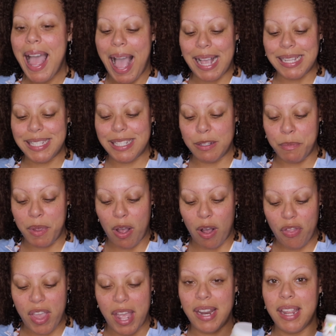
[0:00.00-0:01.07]
I
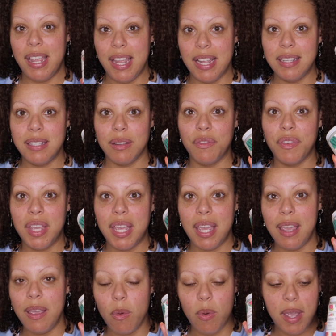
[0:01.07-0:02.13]
smell that hint of
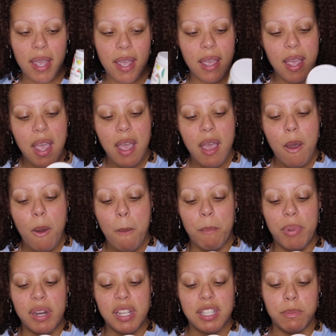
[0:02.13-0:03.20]
kiwi,
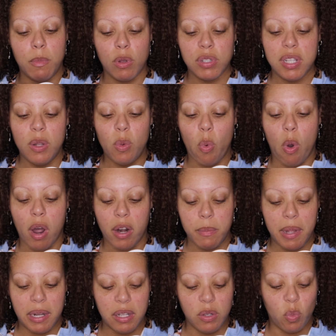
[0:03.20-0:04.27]
but it's mostly
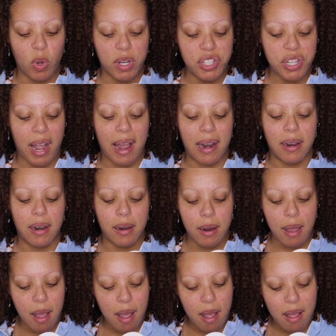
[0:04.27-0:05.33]
watermelon, which I
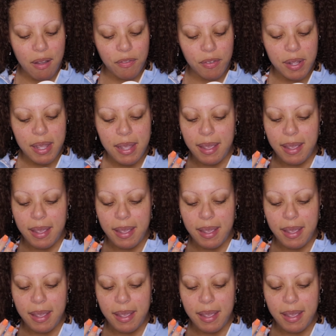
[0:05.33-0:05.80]
love.